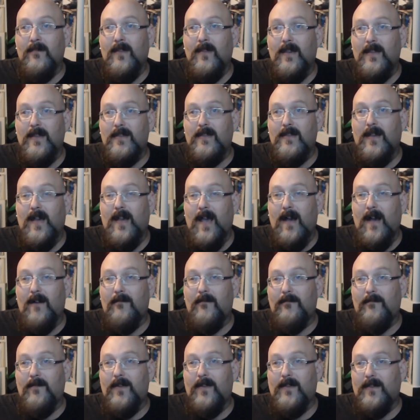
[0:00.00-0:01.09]
his uh,
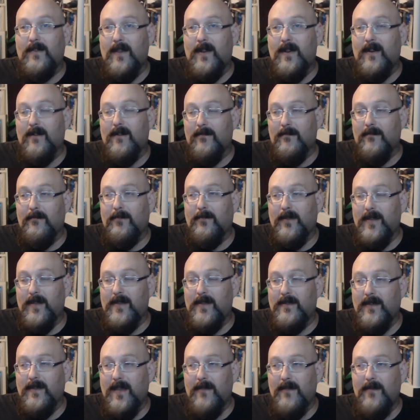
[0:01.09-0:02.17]
outfit there,
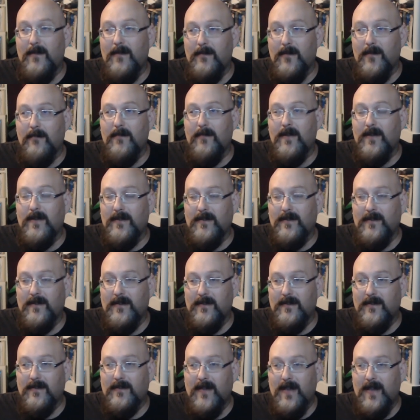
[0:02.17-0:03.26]
please give him your business. He's
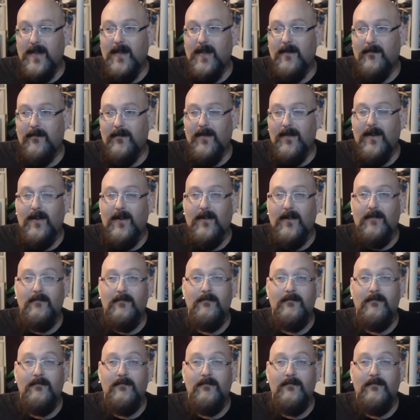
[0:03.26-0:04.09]
a stand up fellow.